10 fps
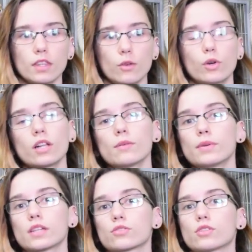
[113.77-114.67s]
One of the
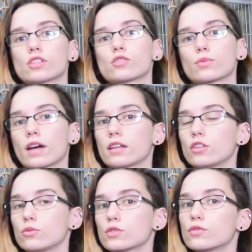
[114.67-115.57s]
biggest reasons why
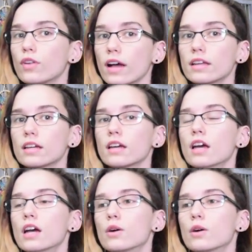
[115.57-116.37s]
Newt was flying